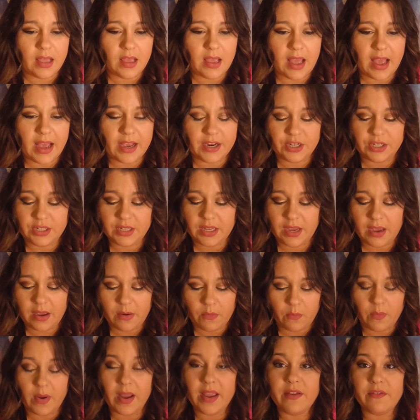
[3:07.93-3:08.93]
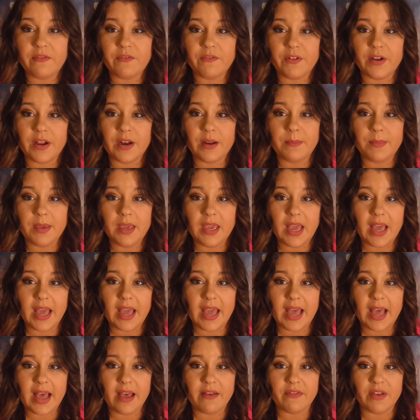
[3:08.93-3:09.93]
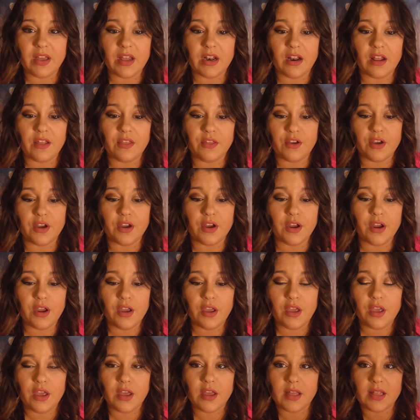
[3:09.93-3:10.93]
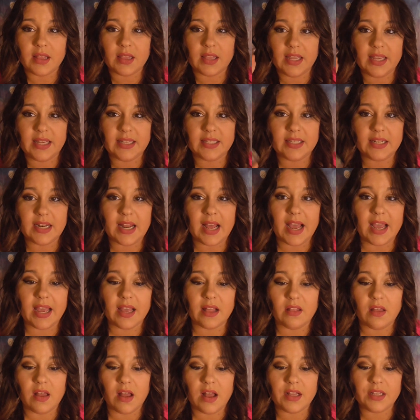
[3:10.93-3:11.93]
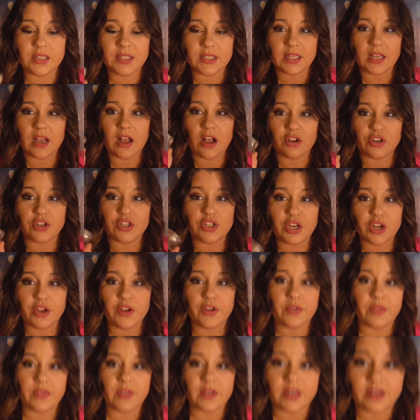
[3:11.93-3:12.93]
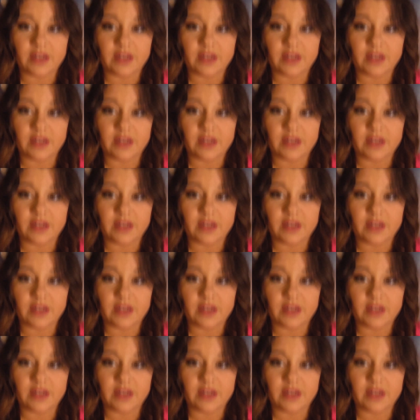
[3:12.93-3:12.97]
actually right in front of me I have another Glazing Eye Gloss. I'll show you the